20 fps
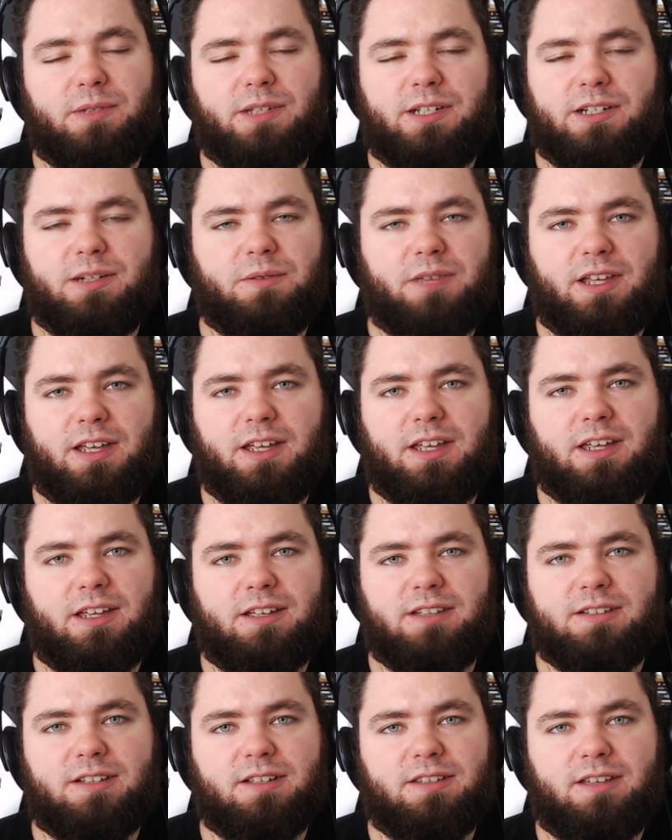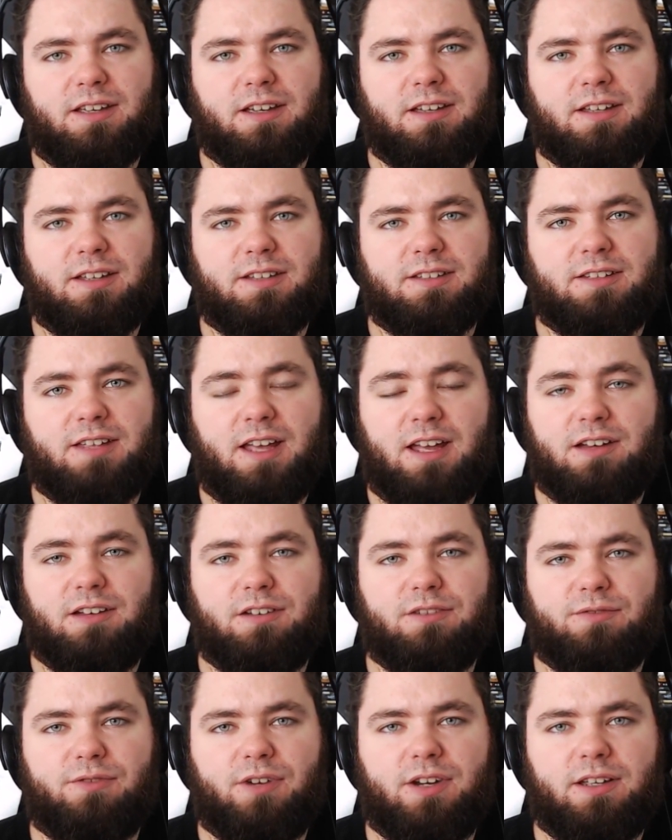don't think he is. I think that's the
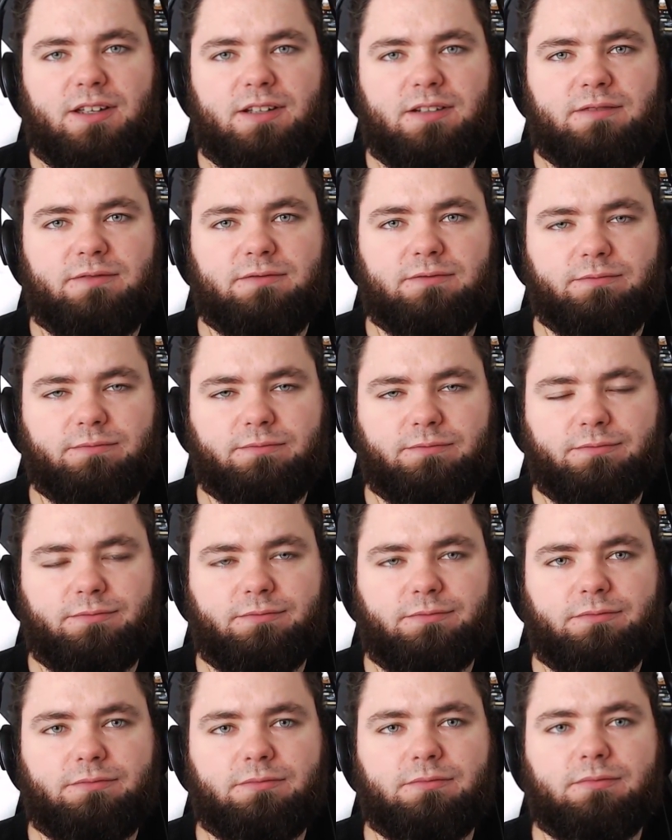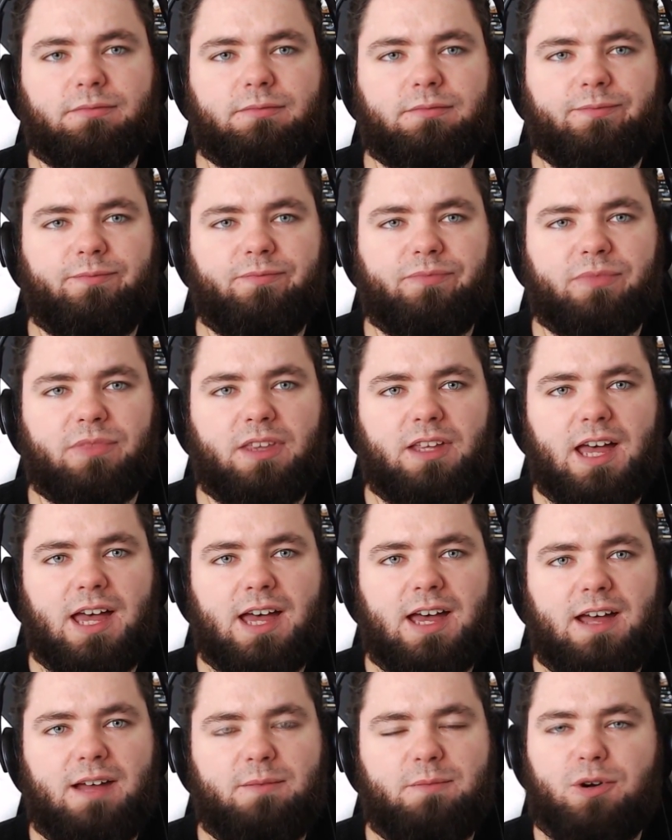end of Reagan.
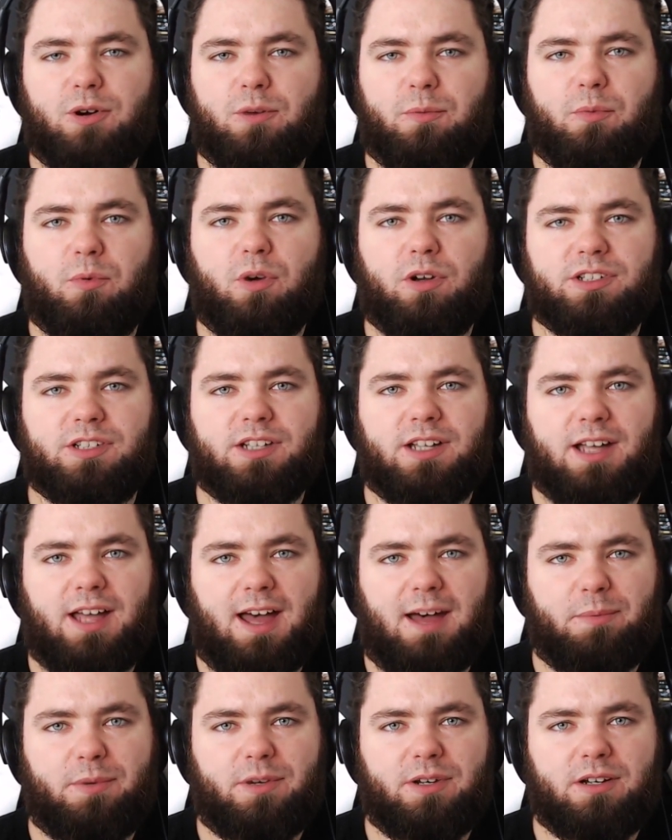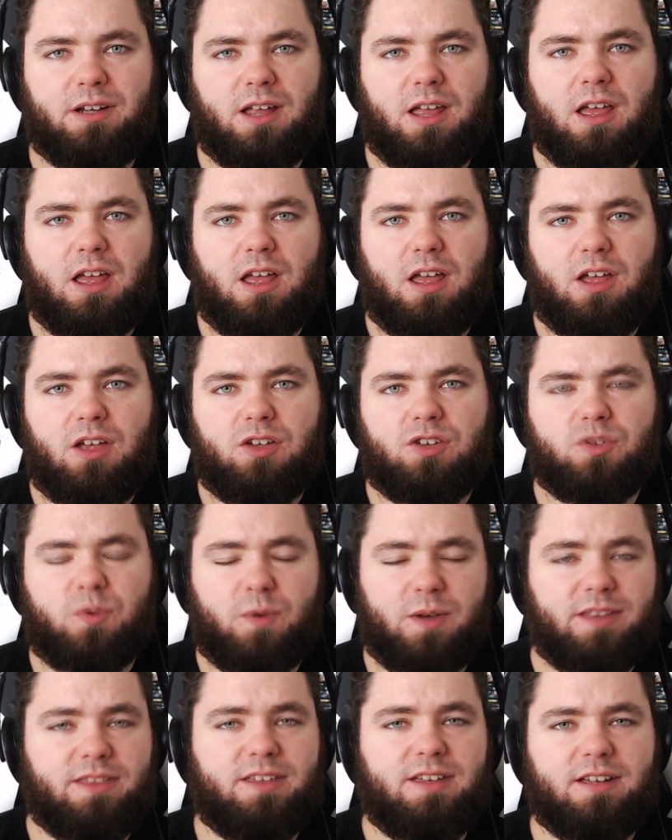And Mob watched it happen.
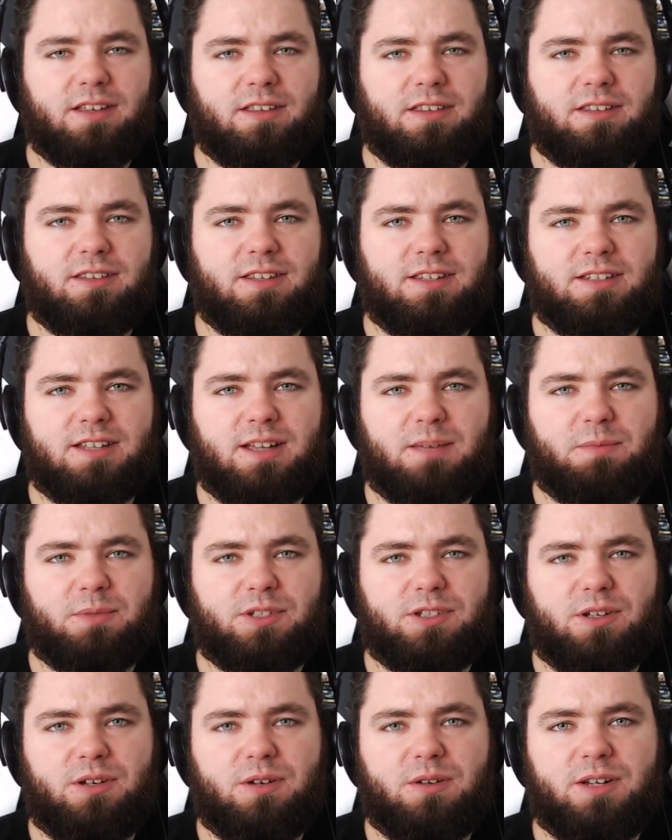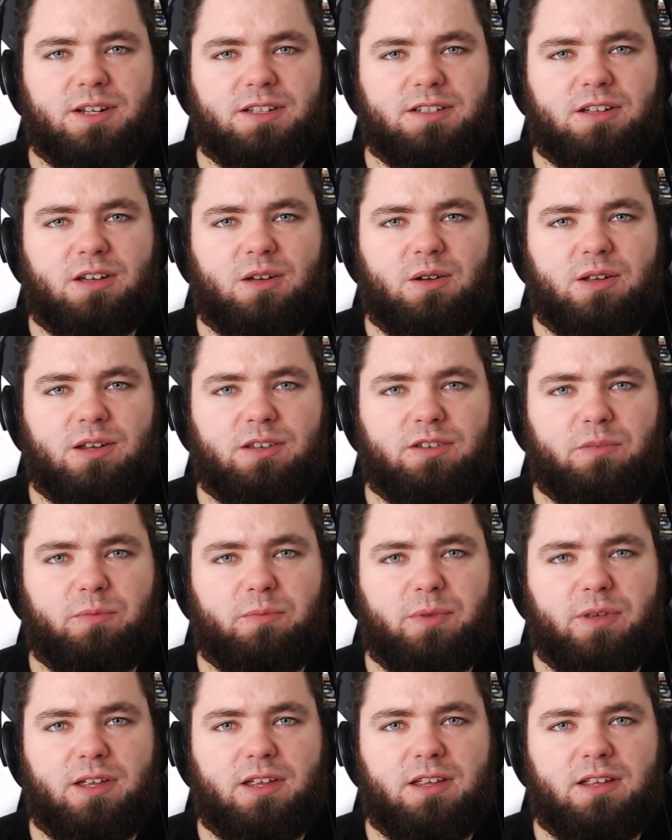So I think that this episode is going to
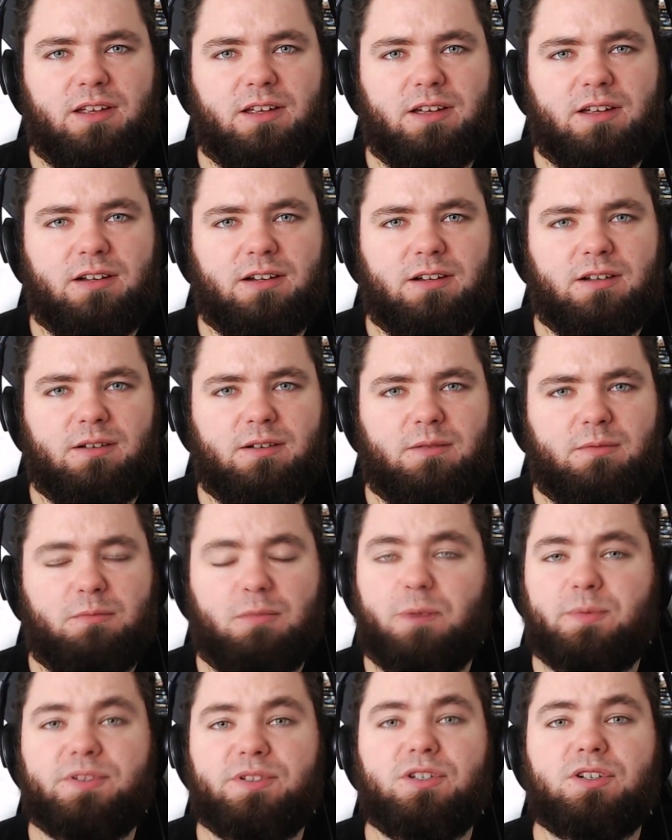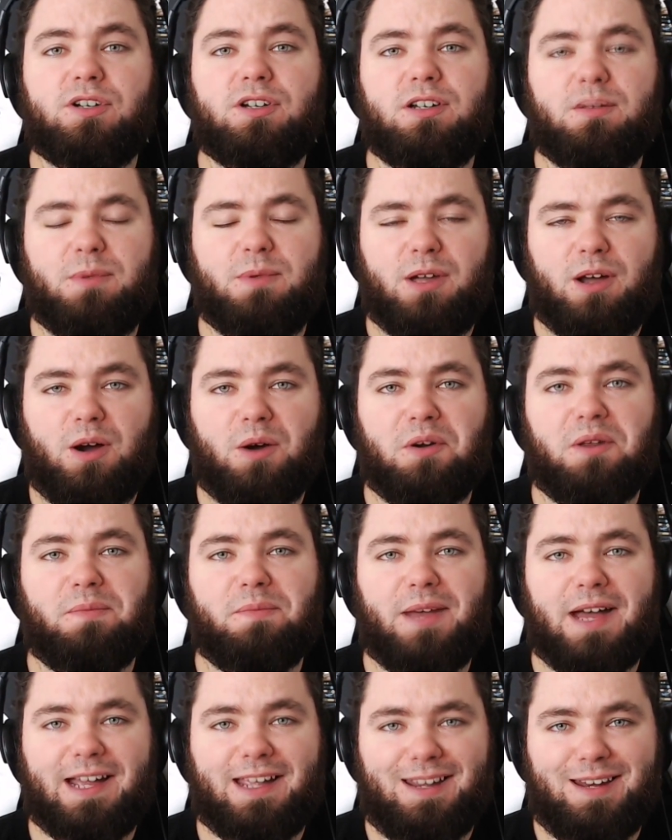be... Mob's not going to be holding
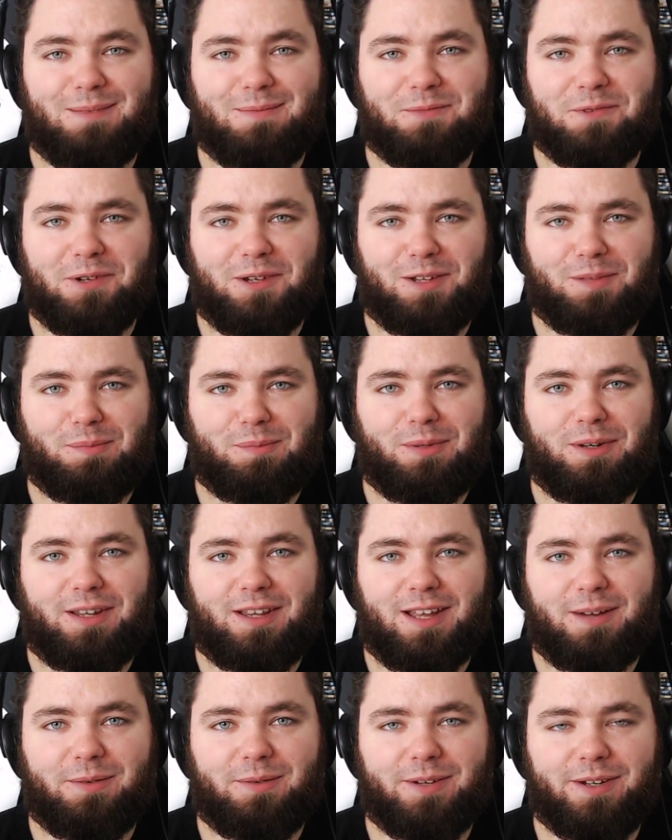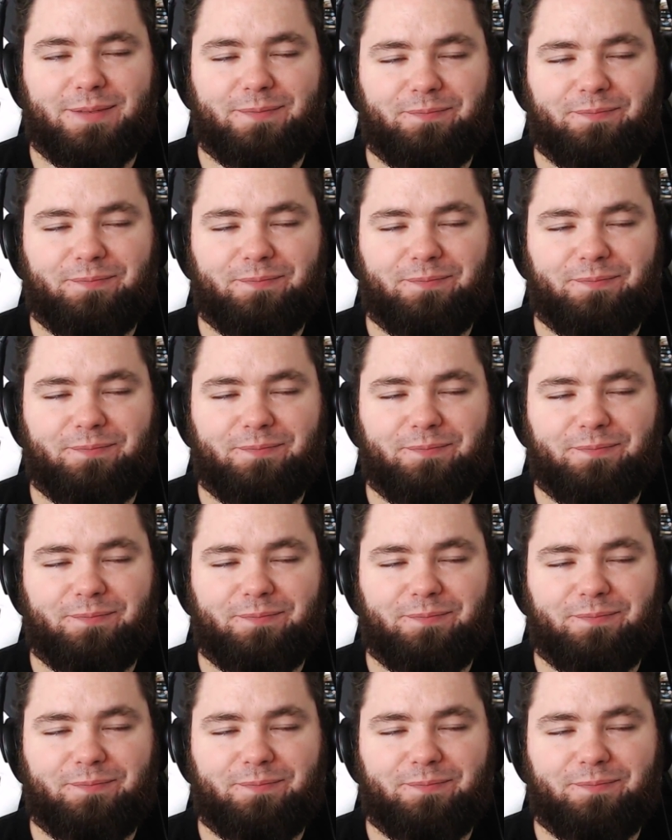back anymore, let's put it that way.